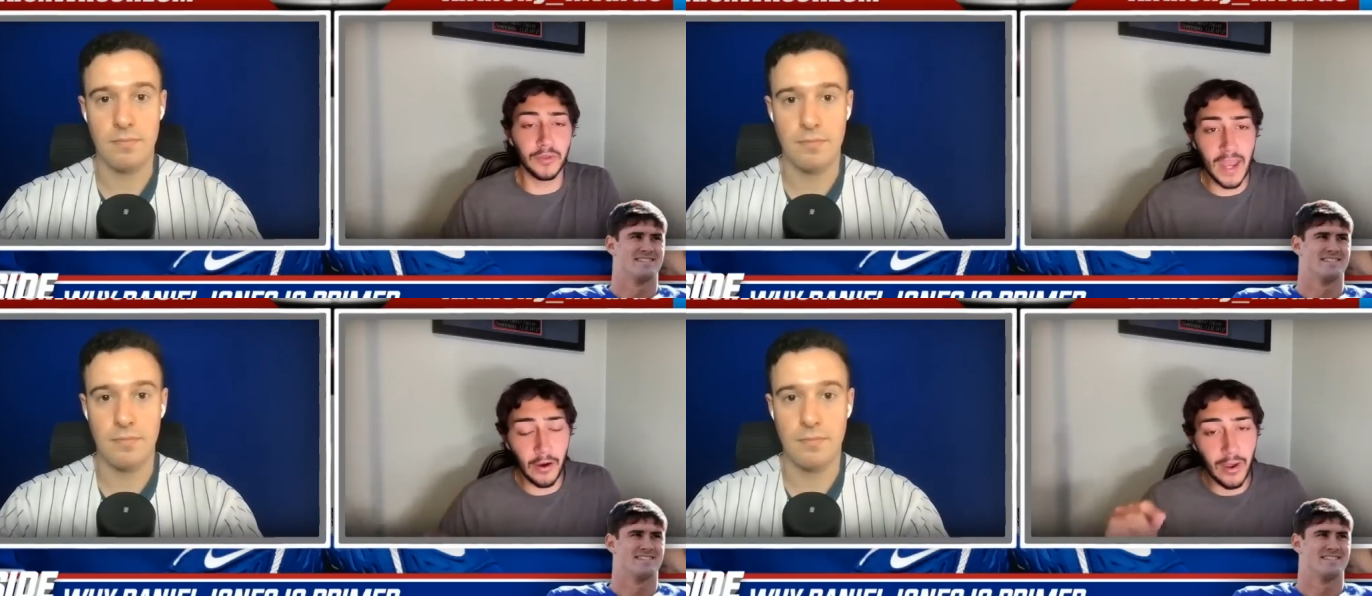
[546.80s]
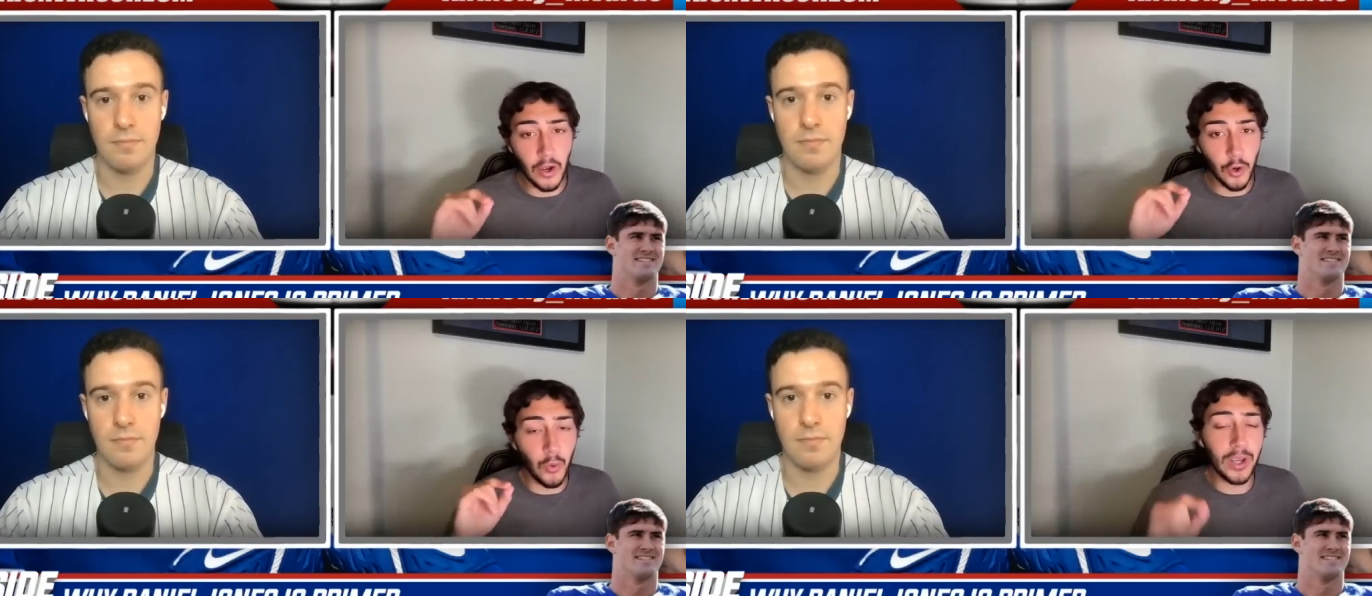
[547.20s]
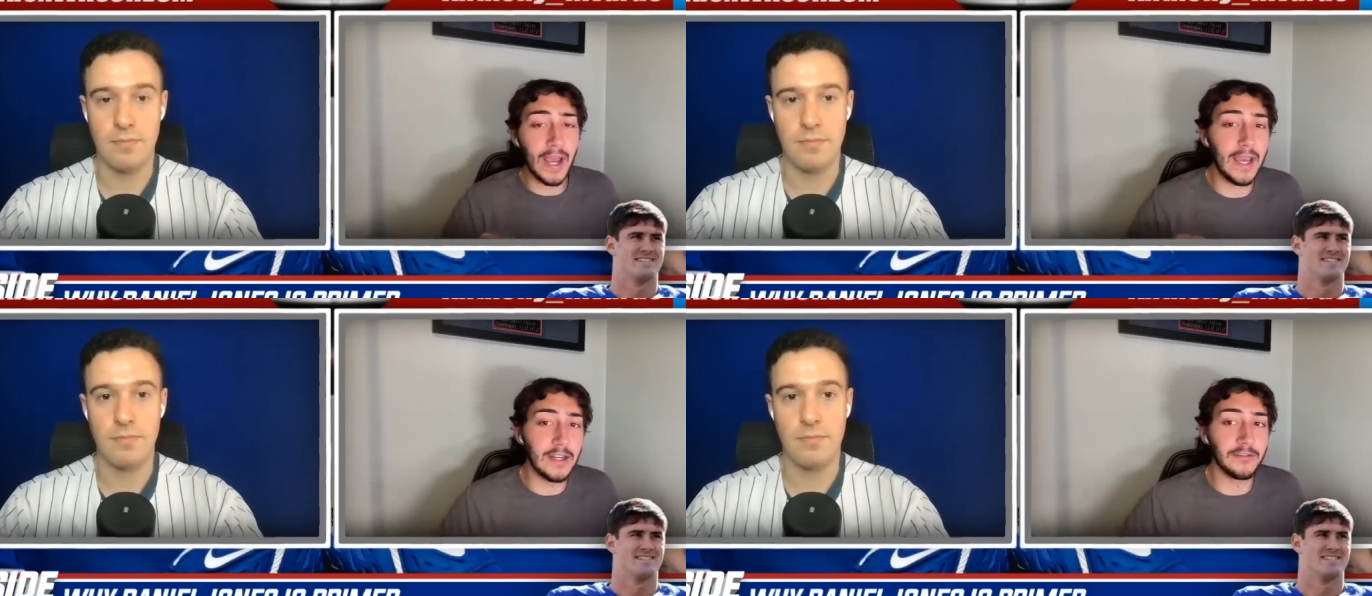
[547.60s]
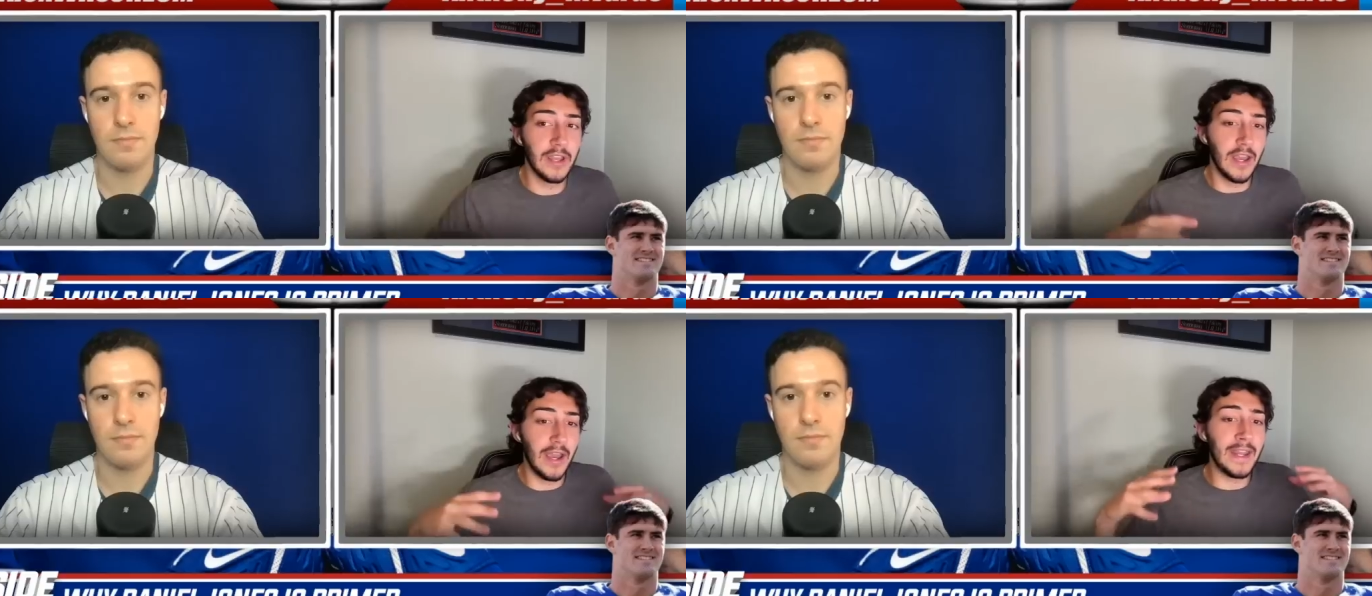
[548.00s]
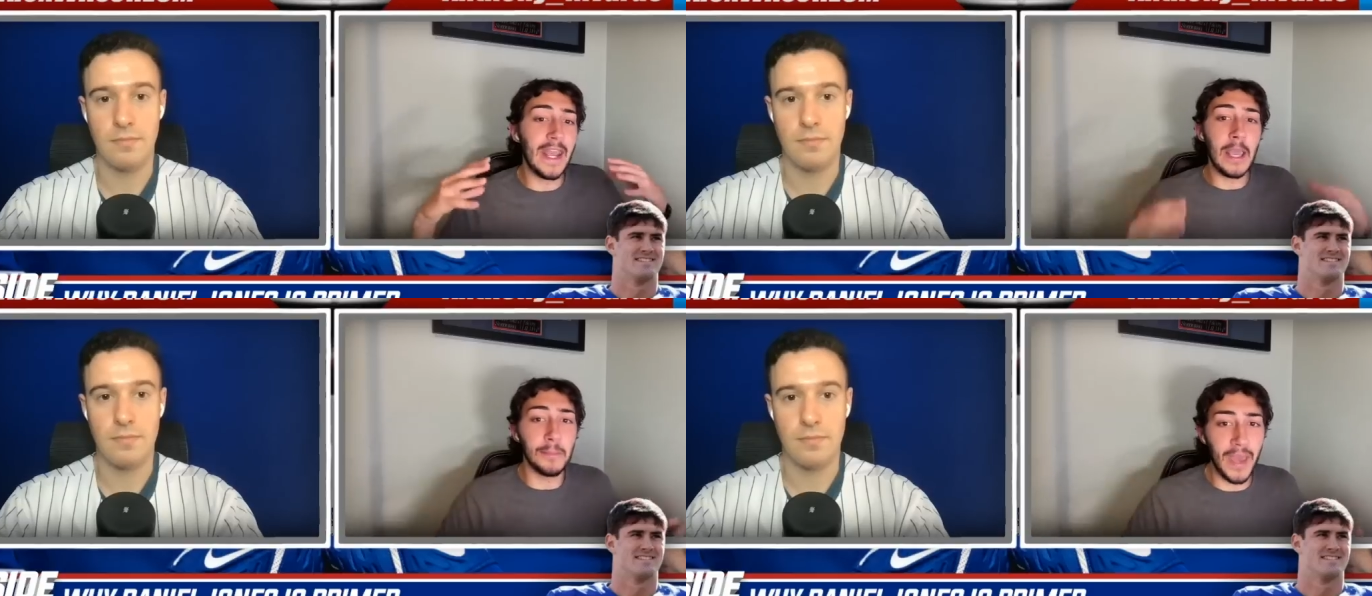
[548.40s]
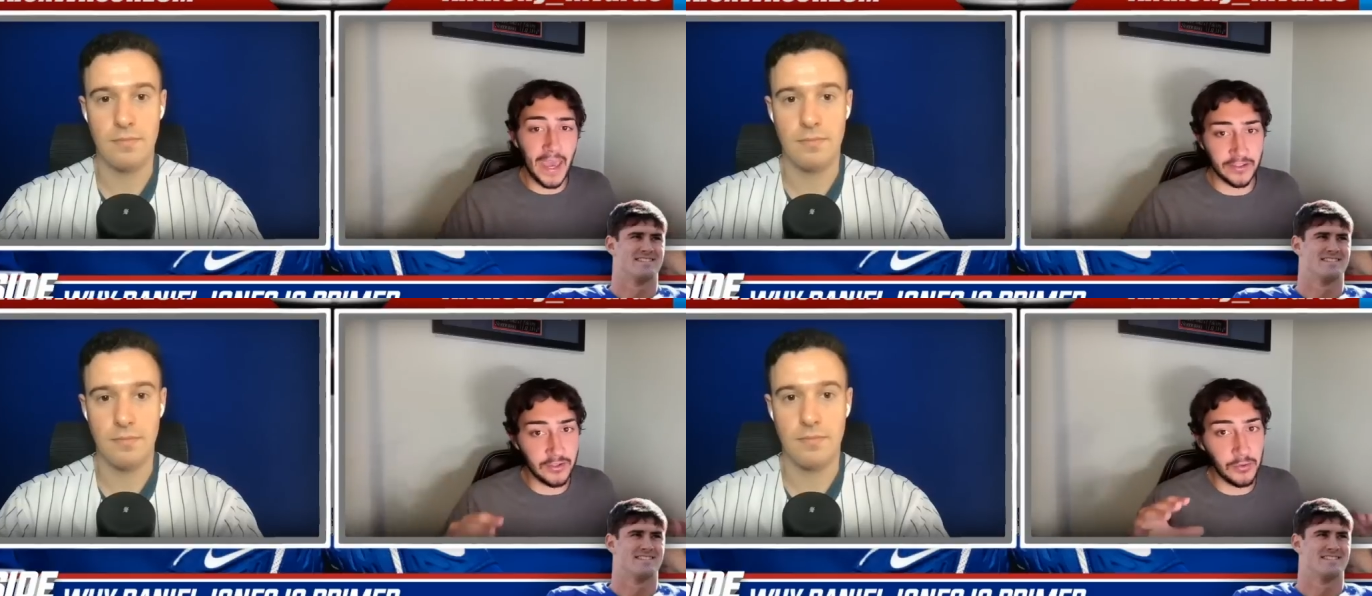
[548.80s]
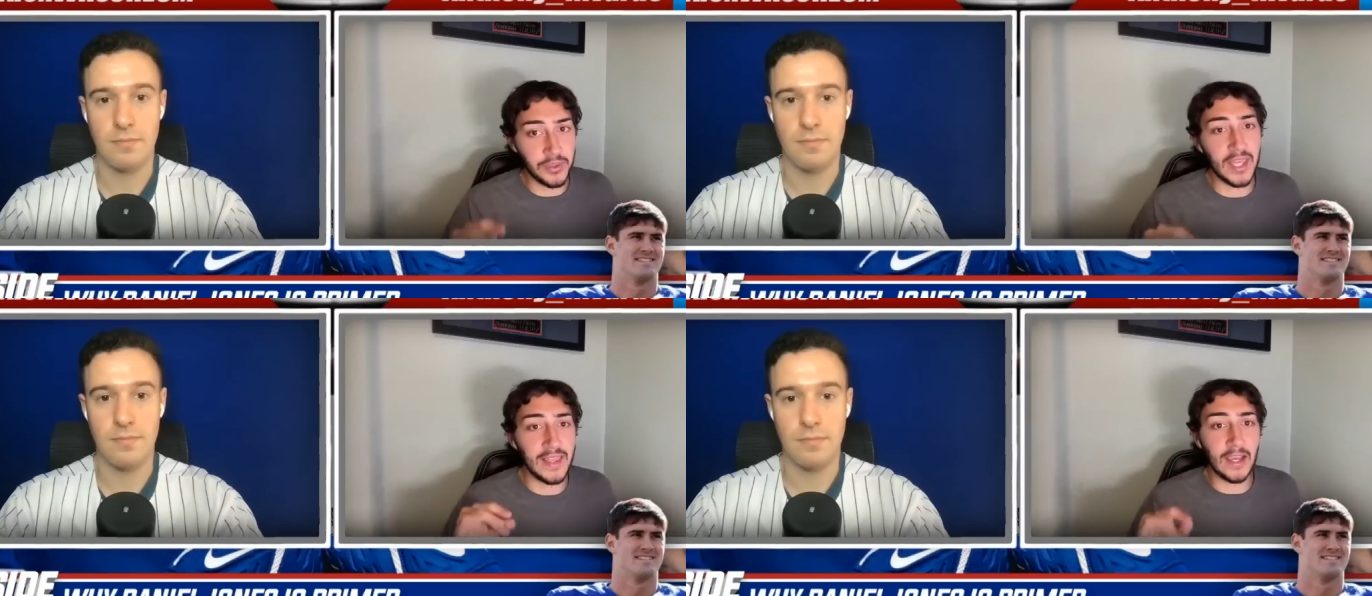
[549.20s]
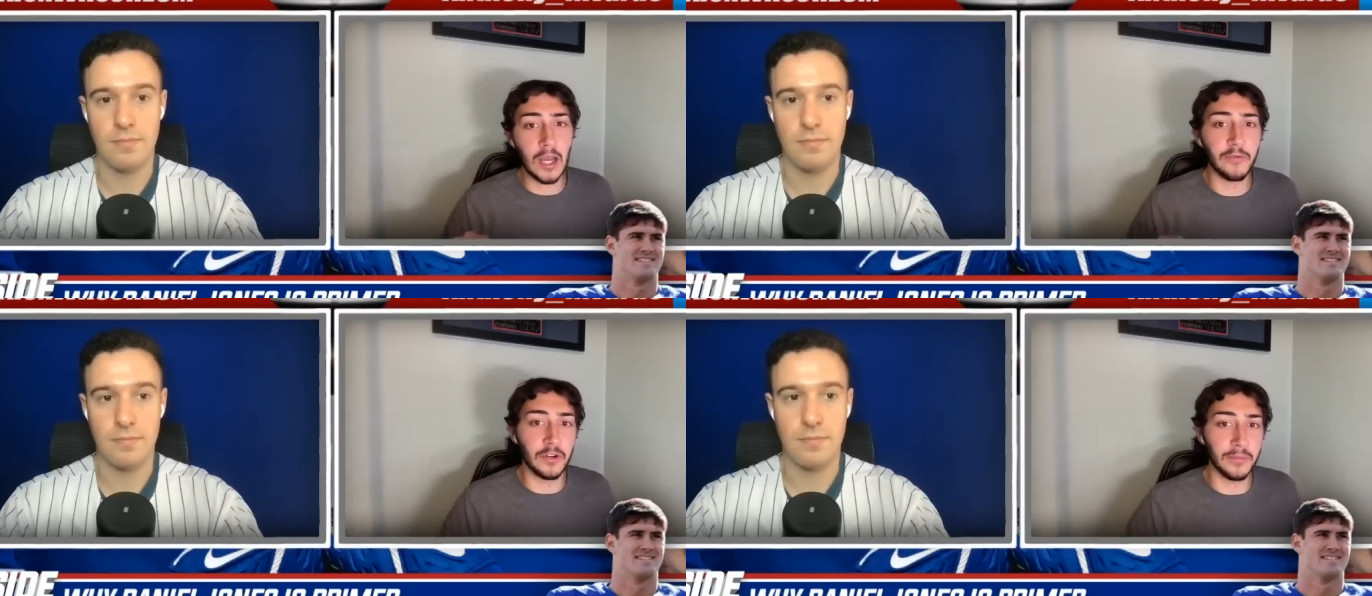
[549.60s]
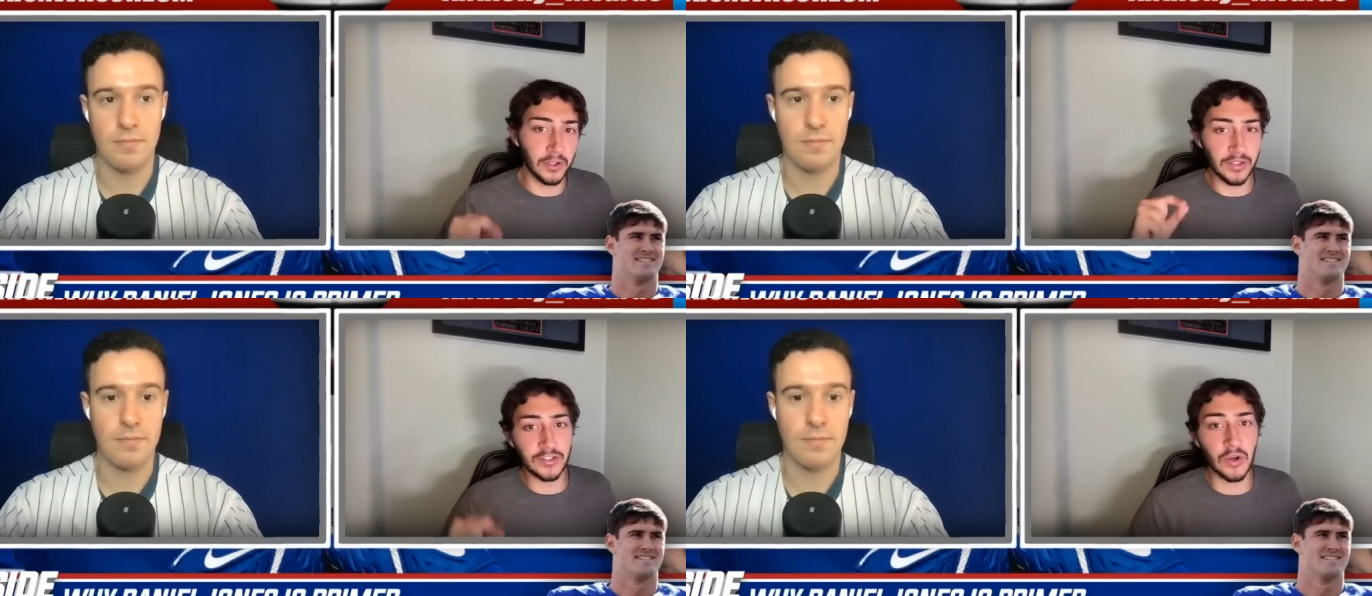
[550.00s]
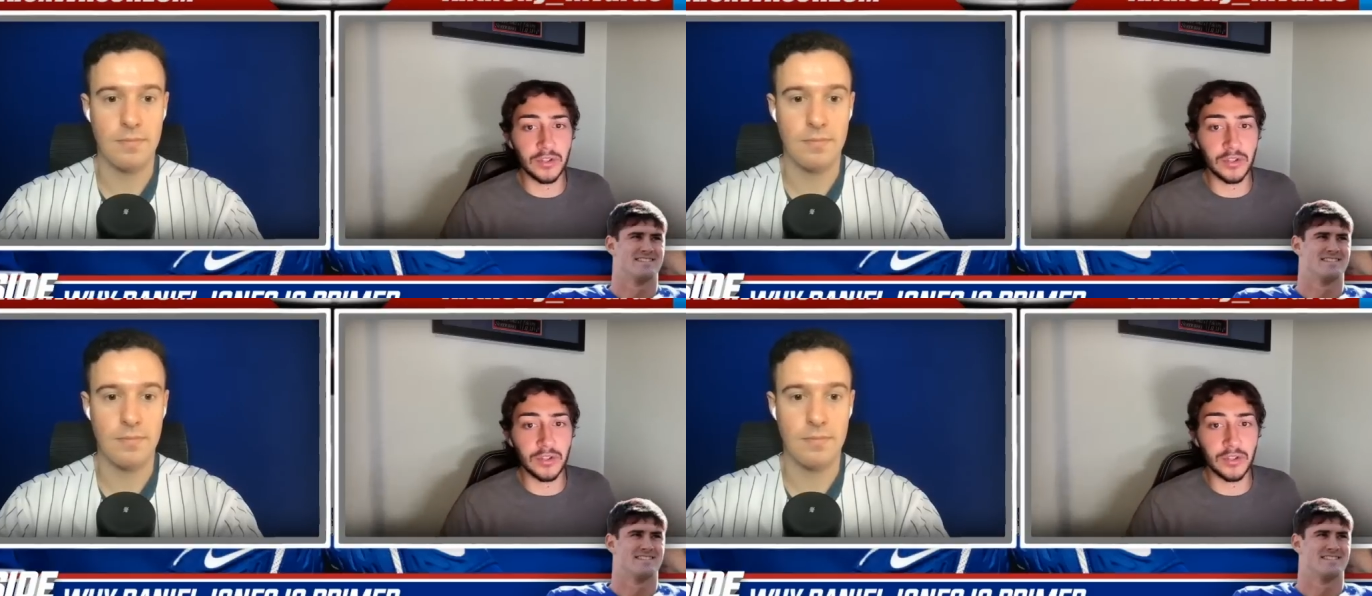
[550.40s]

Speaker 1: now, what kind of an impact do you think that comfortability is going